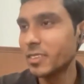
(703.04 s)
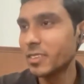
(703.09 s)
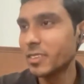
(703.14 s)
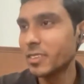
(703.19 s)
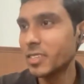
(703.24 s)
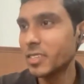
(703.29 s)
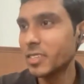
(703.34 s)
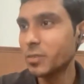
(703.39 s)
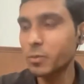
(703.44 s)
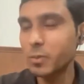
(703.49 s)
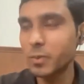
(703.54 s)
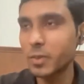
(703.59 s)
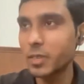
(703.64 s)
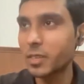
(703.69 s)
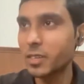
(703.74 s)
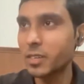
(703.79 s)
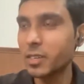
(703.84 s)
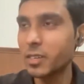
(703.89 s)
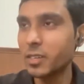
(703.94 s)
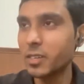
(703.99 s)
just
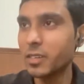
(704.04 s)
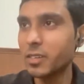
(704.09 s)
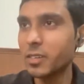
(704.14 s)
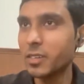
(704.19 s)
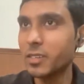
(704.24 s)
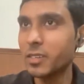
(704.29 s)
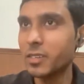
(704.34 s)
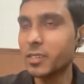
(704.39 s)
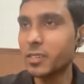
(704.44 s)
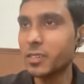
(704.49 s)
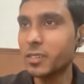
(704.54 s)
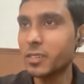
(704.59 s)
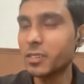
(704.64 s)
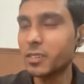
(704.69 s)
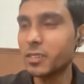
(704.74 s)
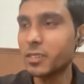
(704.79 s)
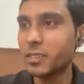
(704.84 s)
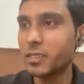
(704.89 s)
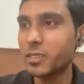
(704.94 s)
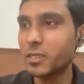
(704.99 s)
uh,
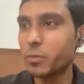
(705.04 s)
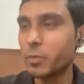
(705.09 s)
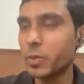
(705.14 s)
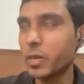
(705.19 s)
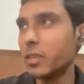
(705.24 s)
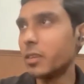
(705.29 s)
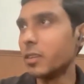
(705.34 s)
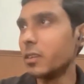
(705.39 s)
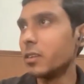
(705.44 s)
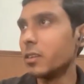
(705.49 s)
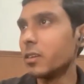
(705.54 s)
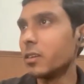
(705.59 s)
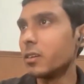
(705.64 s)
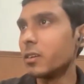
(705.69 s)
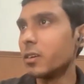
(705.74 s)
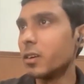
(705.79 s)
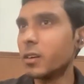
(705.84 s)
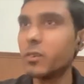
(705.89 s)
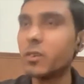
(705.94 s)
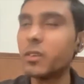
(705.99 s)
spend
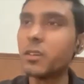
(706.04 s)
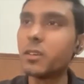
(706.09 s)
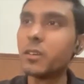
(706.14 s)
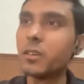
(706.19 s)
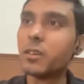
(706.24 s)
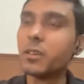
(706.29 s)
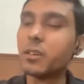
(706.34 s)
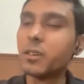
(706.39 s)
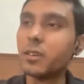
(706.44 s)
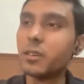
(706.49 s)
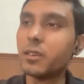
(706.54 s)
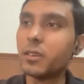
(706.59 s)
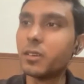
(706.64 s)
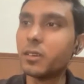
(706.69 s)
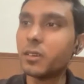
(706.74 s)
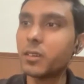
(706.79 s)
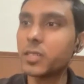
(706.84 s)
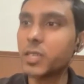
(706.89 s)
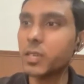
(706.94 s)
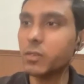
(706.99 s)
around
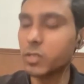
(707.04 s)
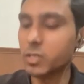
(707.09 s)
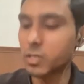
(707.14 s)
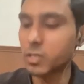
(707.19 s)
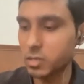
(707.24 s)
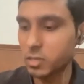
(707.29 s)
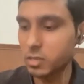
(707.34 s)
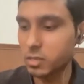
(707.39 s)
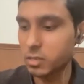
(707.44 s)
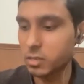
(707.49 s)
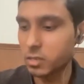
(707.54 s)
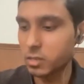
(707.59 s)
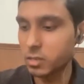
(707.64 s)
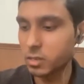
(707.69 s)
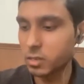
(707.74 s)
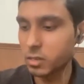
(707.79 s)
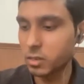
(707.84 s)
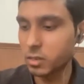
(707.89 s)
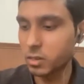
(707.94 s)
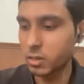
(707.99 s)
because i was
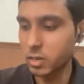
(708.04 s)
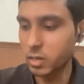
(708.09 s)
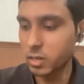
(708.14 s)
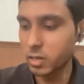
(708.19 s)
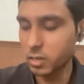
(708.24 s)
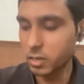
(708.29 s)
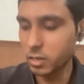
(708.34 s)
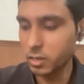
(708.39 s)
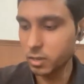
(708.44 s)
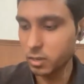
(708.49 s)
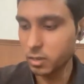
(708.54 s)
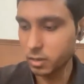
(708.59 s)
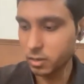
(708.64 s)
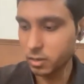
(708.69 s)
already